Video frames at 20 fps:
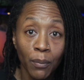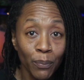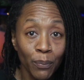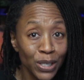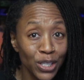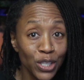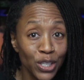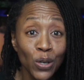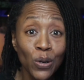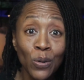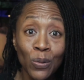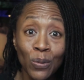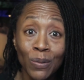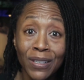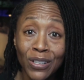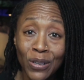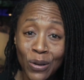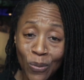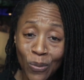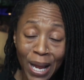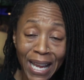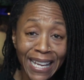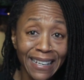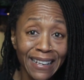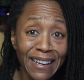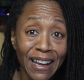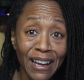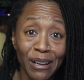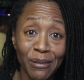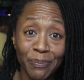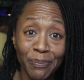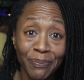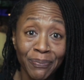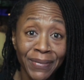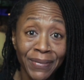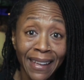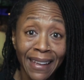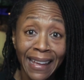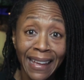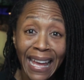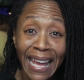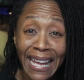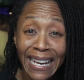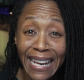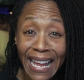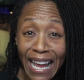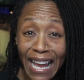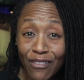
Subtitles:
But you're waking up. And